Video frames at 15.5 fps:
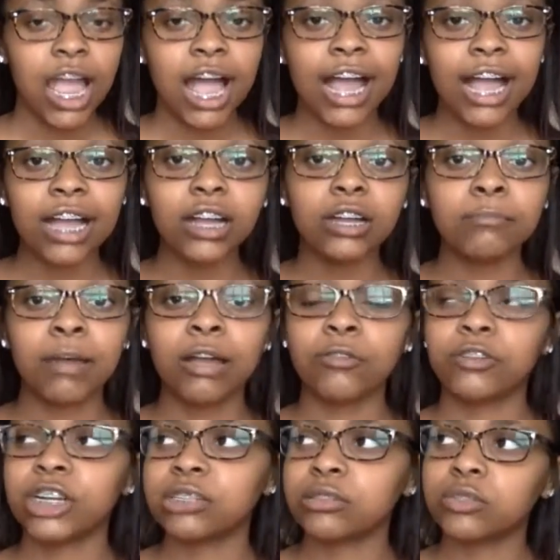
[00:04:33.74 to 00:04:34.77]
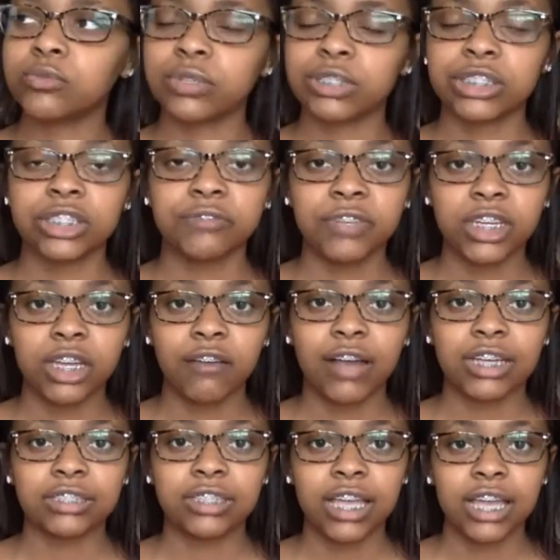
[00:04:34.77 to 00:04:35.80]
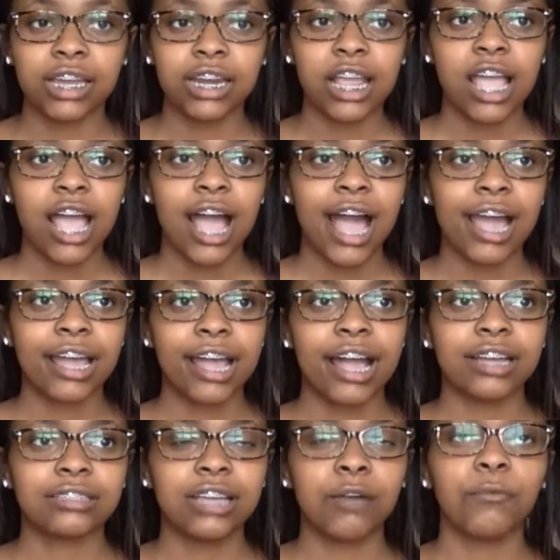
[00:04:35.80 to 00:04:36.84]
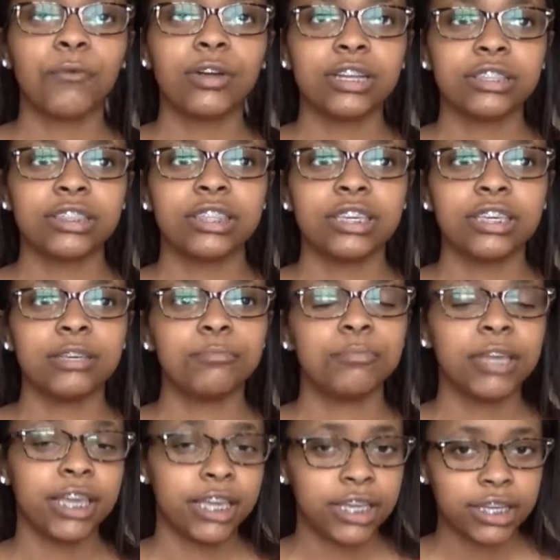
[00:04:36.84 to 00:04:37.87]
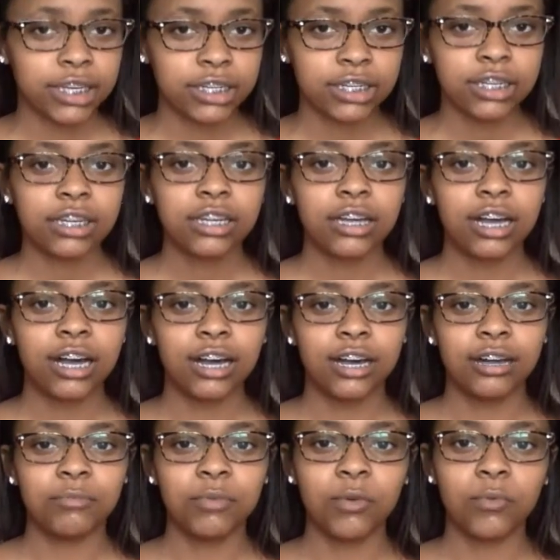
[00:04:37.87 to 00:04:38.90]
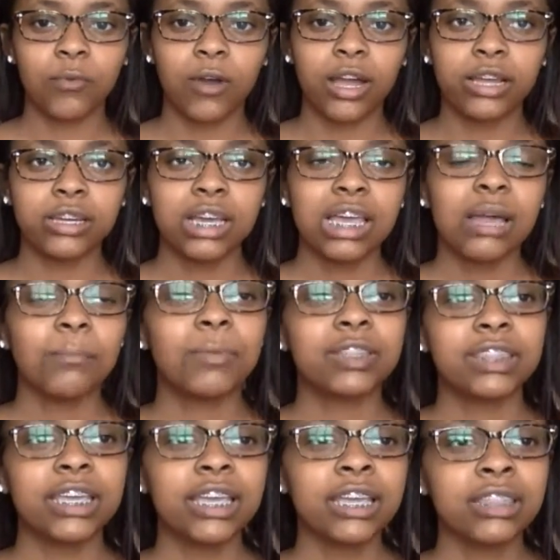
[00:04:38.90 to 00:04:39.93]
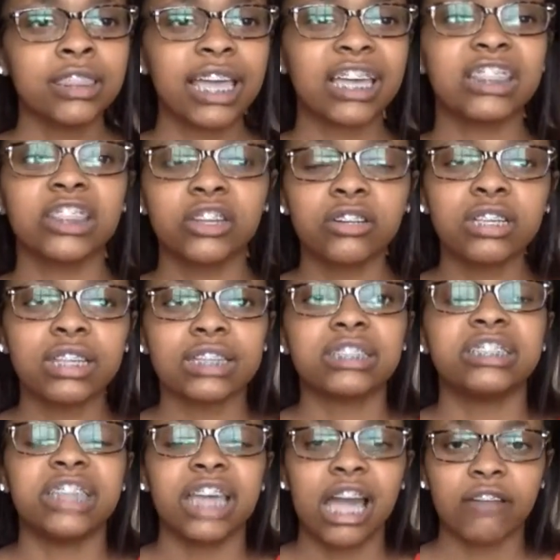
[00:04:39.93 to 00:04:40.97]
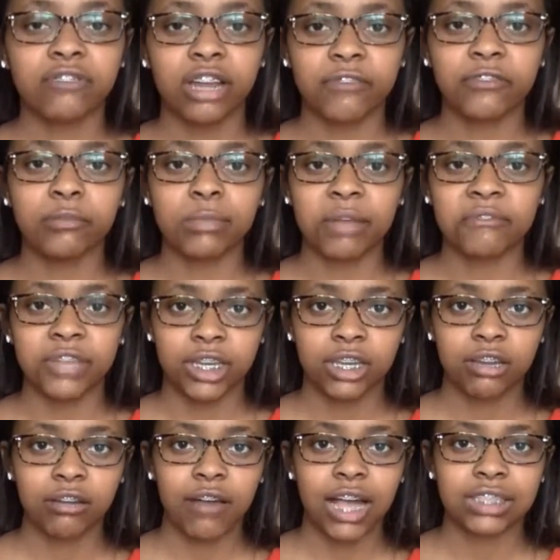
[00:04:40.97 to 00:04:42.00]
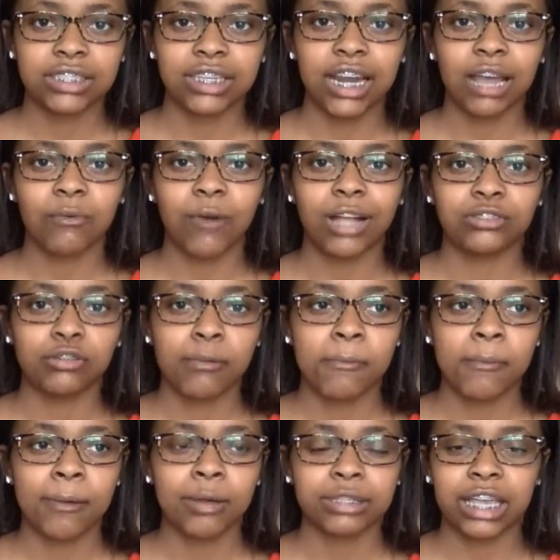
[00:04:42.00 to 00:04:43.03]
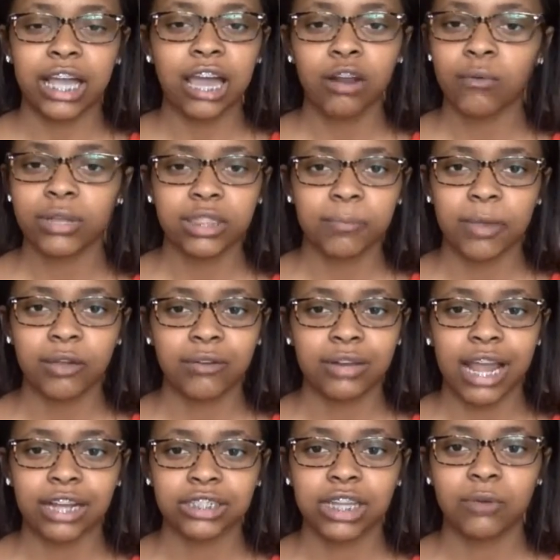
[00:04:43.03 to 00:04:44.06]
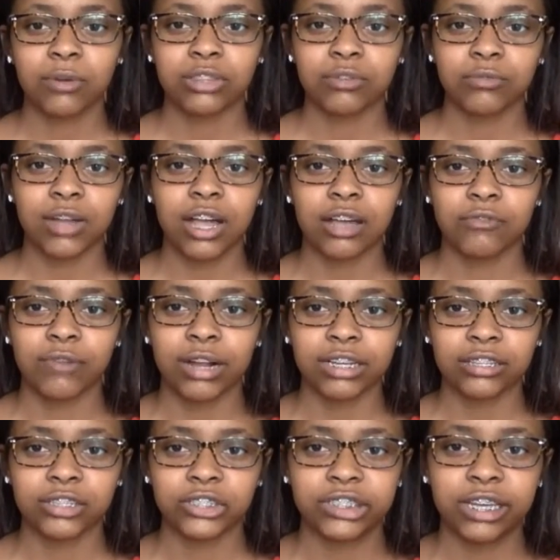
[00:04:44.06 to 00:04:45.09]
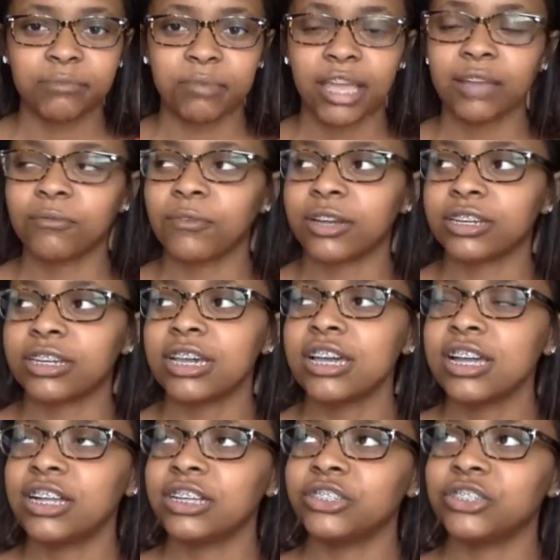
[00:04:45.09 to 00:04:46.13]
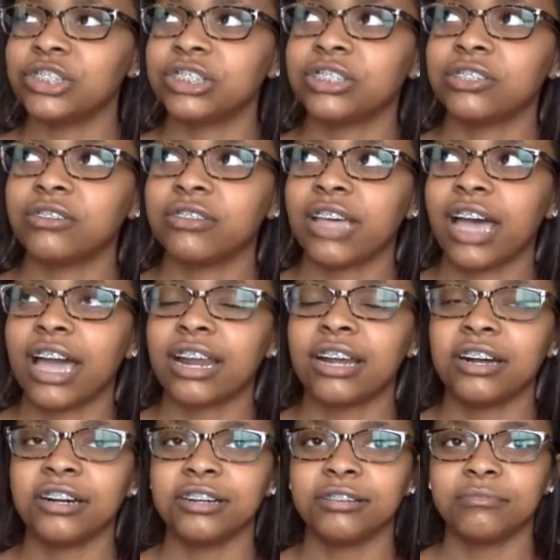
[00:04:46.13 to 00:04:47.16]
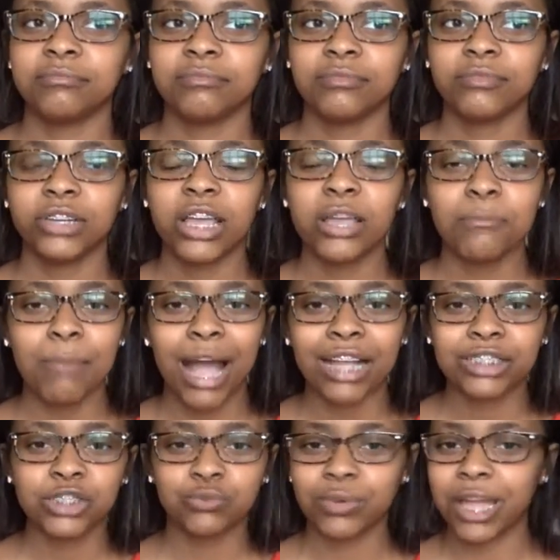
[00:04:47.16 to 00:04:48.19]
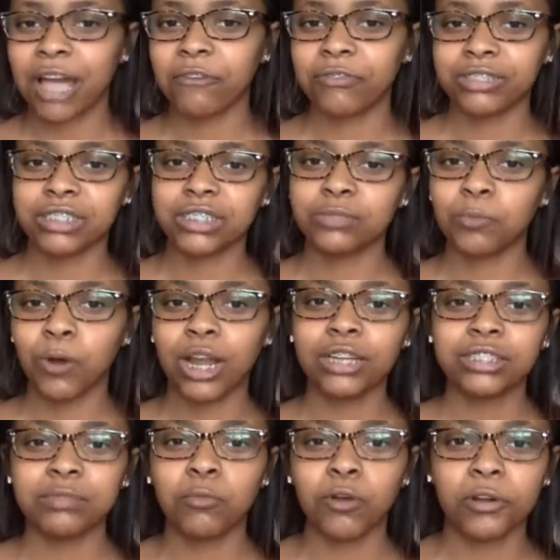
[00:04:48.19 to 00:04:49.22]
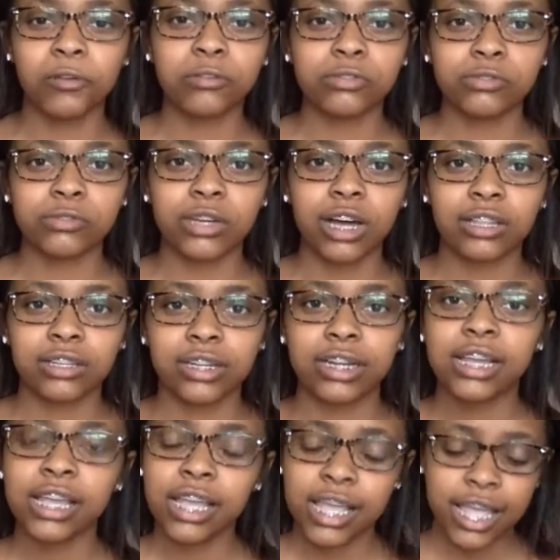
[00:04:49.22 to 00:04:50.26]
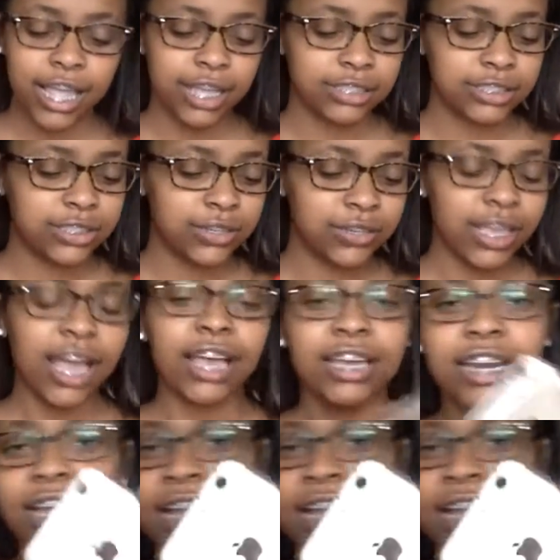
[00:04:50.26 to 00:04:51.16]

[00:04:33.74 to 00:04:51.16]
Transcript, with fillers: I in my Christmas wish list video I said I asked I wanted the pink um one. But then, like literally, like the day after I filmed that video, I said I, I told my mom I was like, I don't want the pink one actually. I want the uh, regular champagne one just so that um, it matches with outfits. is more, it's a more neutral color. And so yeah, and